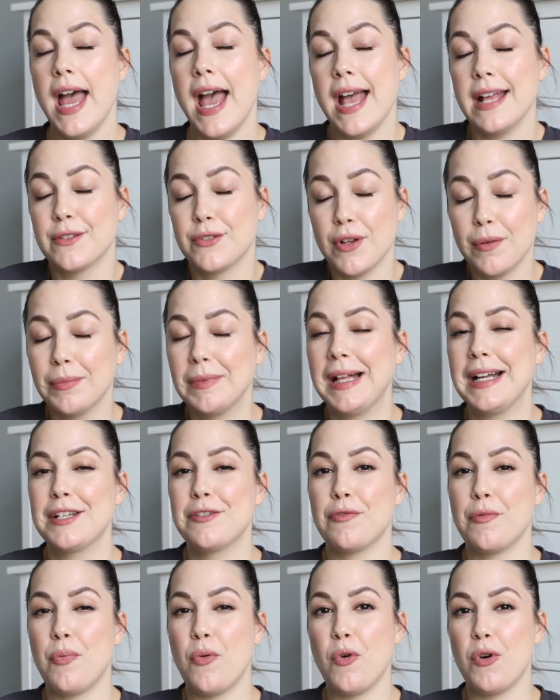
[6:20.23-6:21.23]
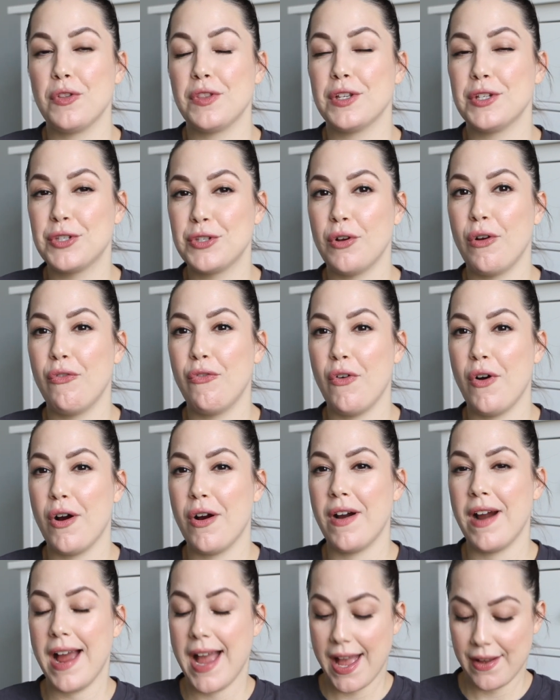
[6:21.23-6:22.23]
And so I'm glad to report that so
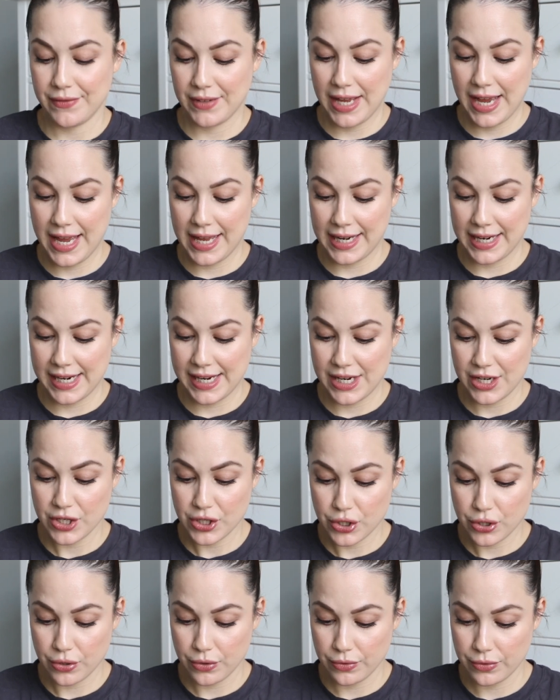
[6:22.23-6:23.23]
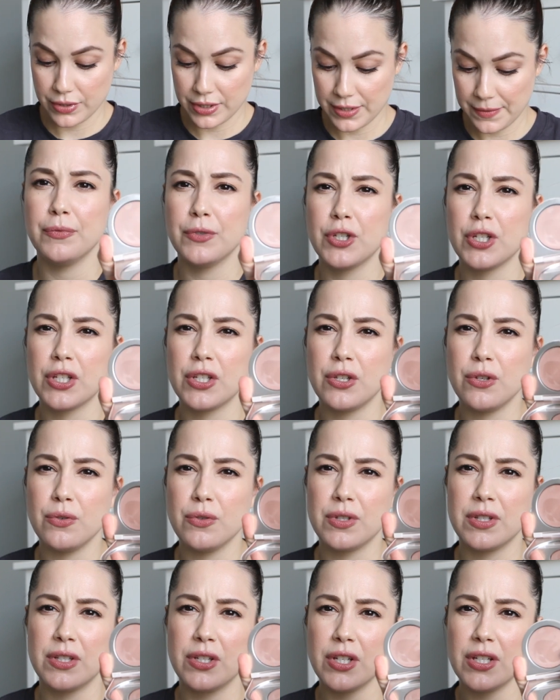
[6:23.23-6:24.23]
far I have not had any issues. Just
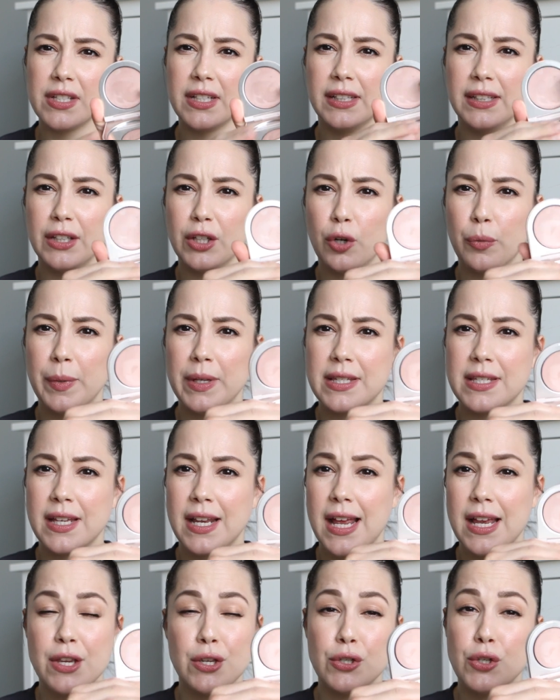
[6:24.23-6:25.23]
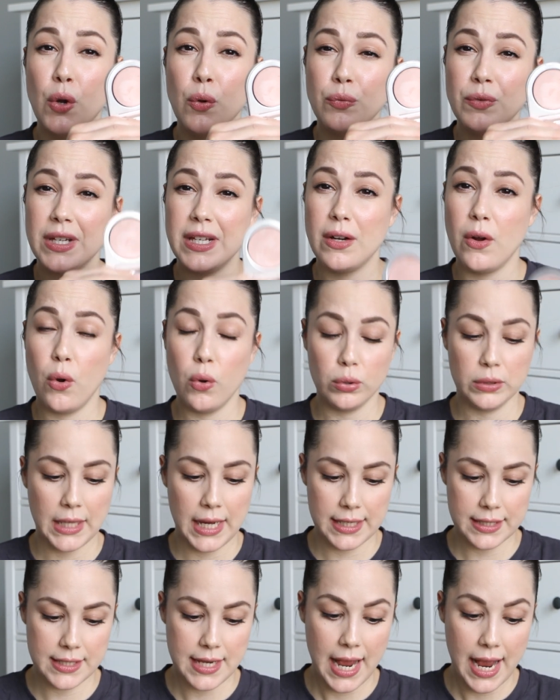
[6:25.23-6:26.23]
used just a little bit today. You don't need a whole
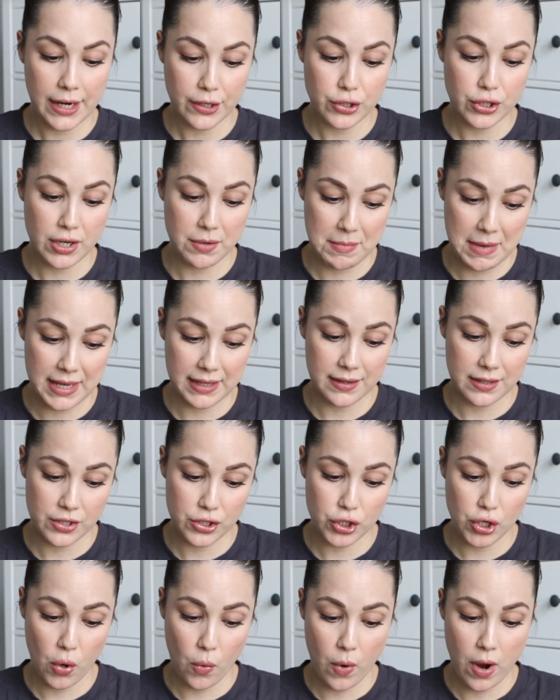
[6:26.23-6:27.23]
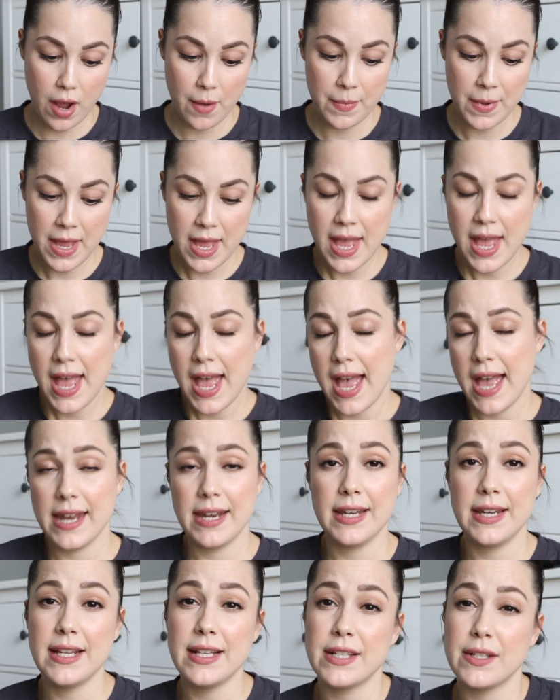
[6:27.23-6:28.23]
lot to actually make this show up.
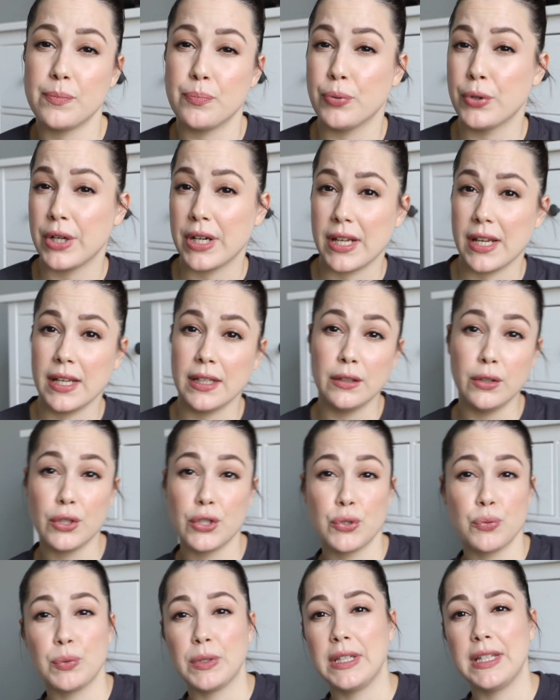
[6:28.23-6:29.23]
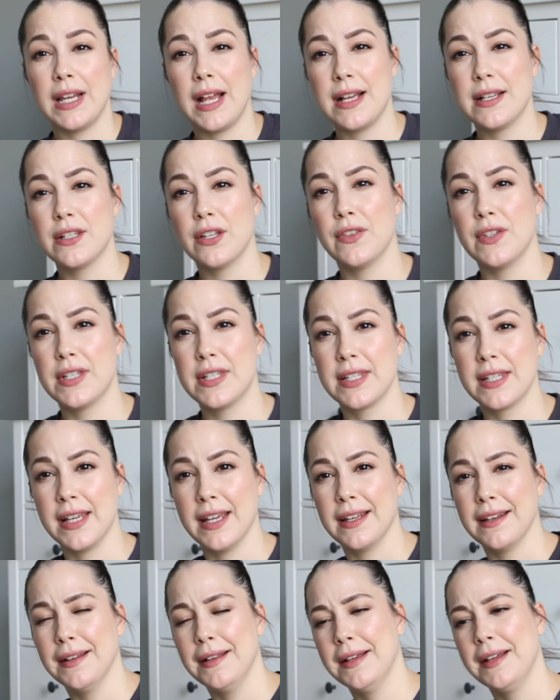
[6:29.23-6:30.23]
And it is pretty. It looks really nice on the
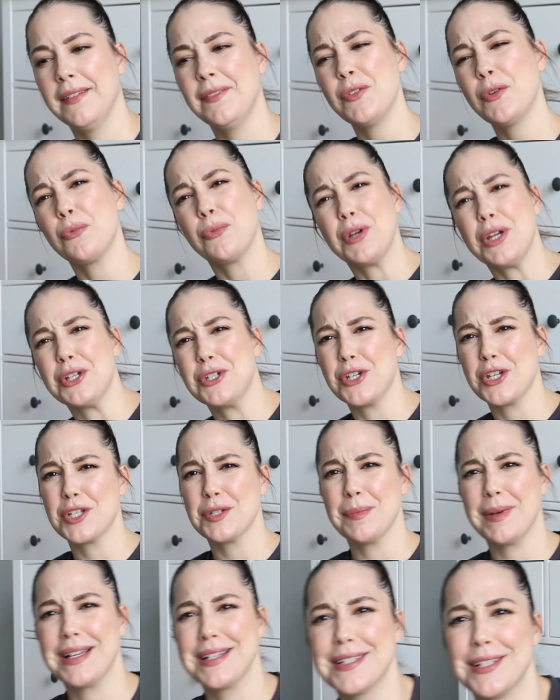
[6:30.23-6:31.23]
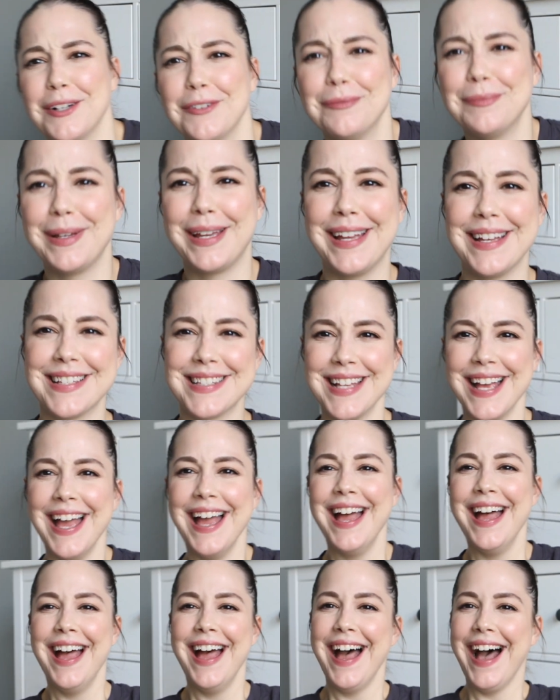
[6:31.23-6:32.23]
skin. Readjust myself because
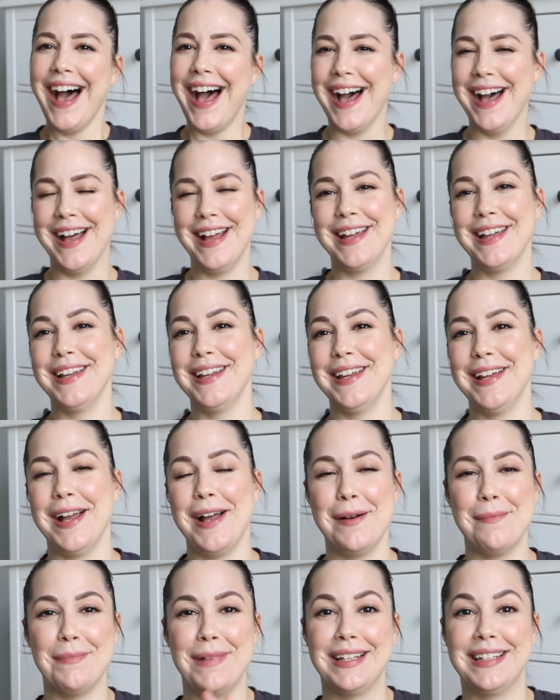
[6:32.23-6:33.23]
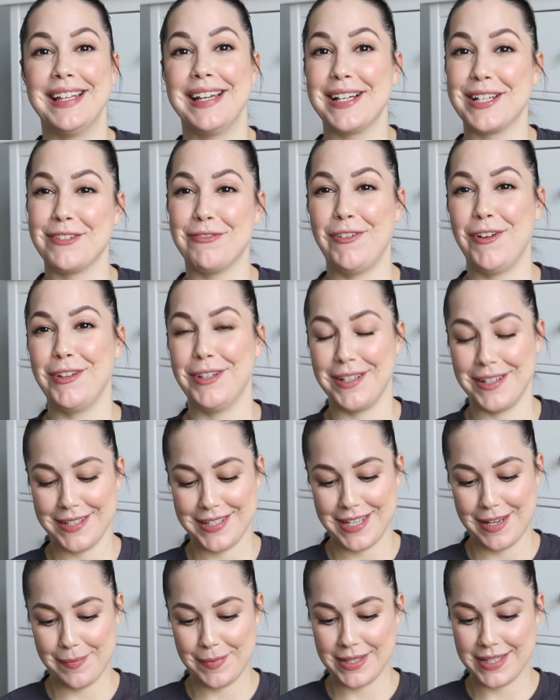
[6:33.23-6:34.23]
I my leg is falling
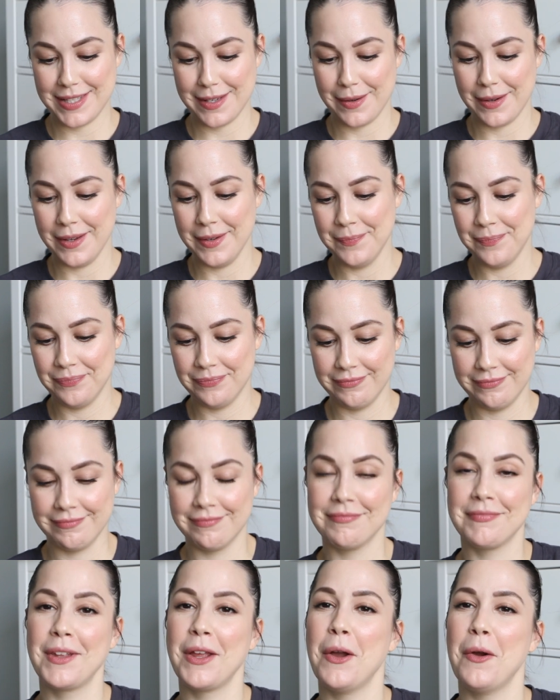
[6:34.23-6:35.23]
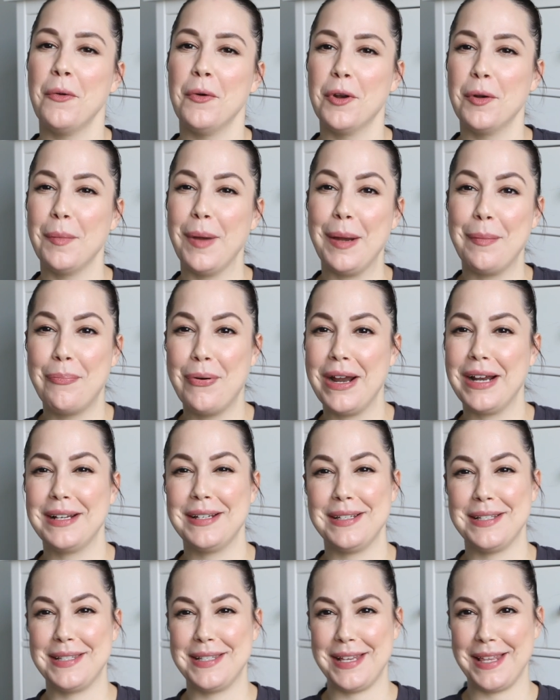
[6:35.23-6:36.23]
asleep. It's one of my
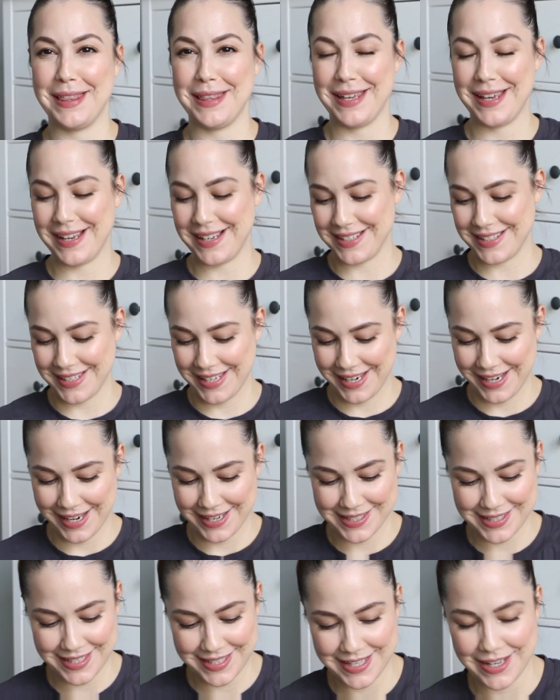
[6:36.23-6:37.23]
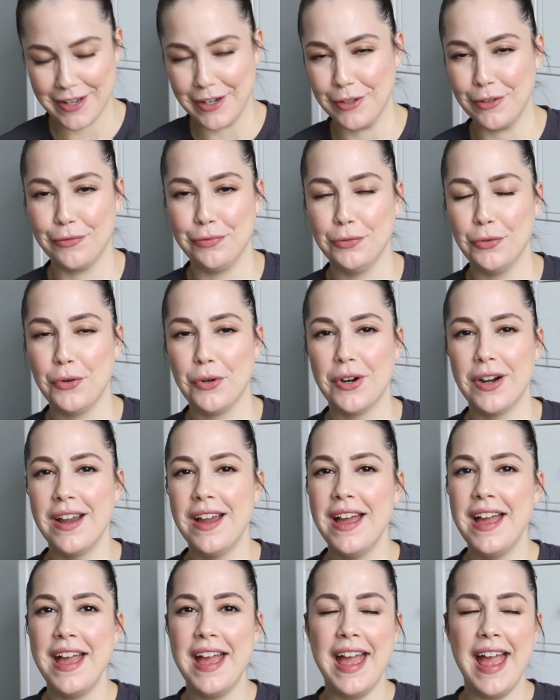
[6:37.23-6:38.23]
pregnancy things. Like I sit down on the floor
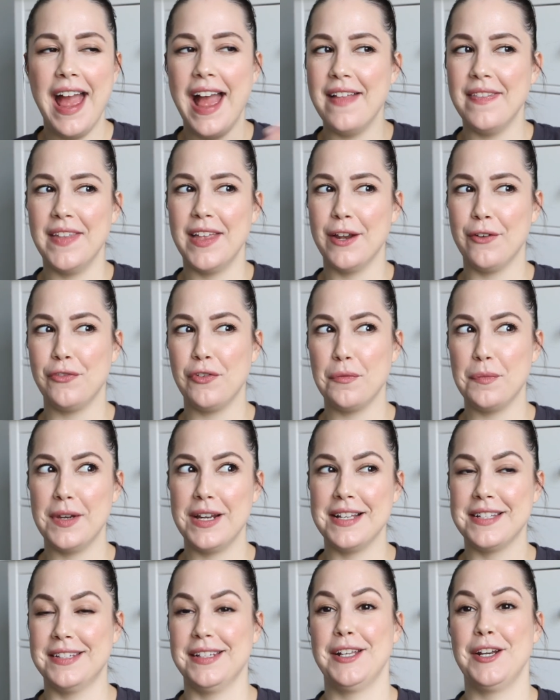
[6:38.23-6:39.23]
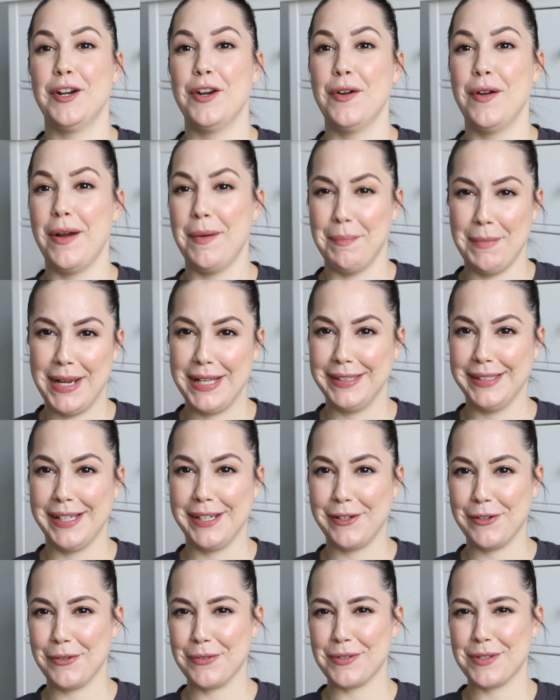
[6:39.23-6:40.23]
and then a few minutes later my
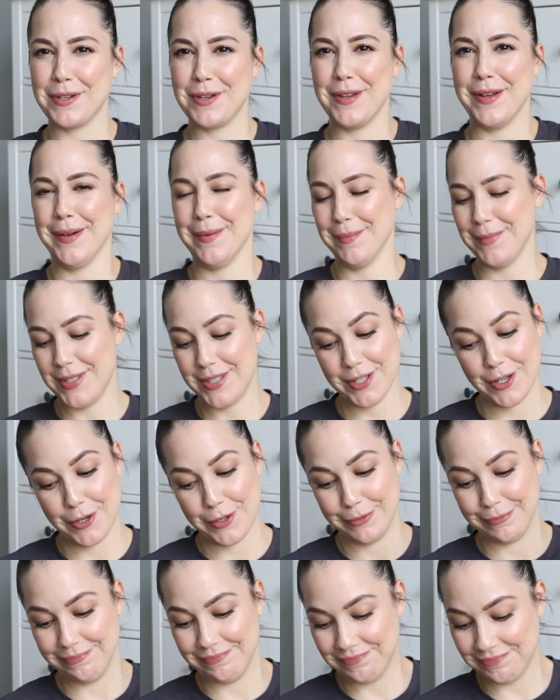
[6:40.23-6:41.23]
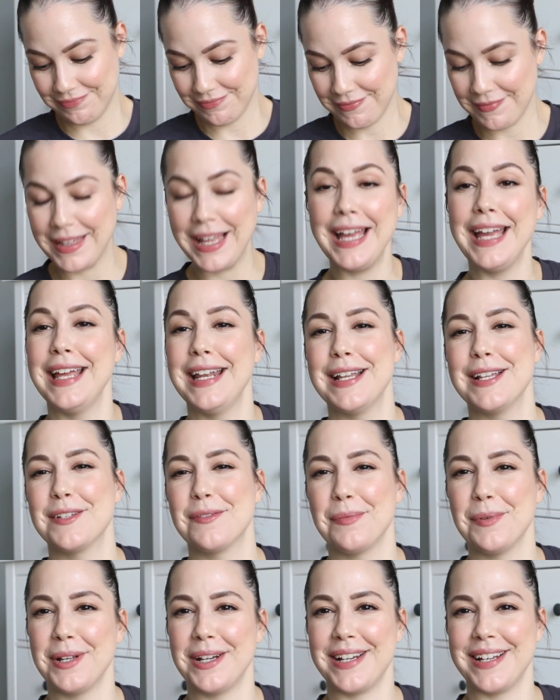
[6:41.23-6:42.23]
leg goes numb. So it
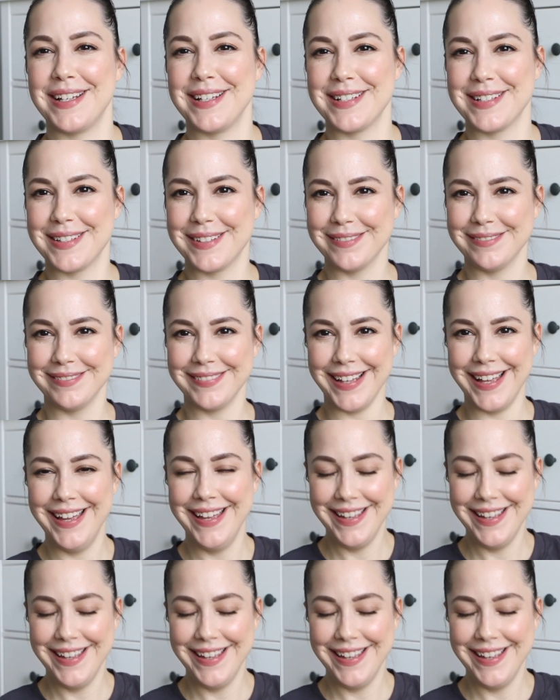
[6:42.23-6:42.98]
is what it is.